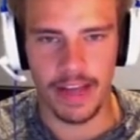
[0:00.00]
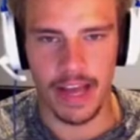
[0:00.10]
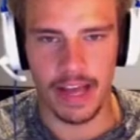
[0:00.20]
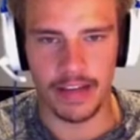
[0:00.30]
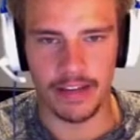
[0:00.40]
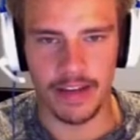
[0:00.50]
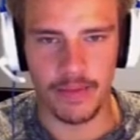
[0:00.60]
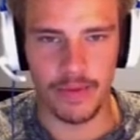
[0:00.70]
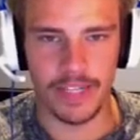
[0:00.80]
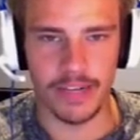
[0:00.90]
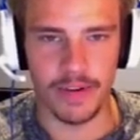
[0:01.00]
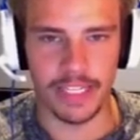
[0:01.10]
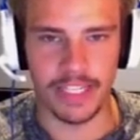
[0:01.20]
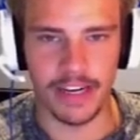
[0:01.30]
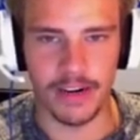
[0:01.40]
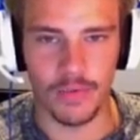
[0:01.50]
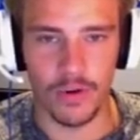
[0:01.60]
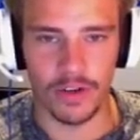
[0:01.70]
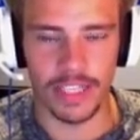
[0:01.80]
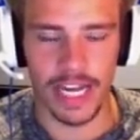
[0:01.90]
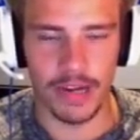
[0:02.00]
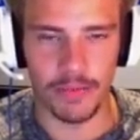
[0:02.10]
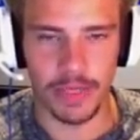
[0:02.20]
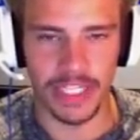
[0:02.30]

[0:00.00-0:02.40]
And, I mean, we did it right there. It worked out.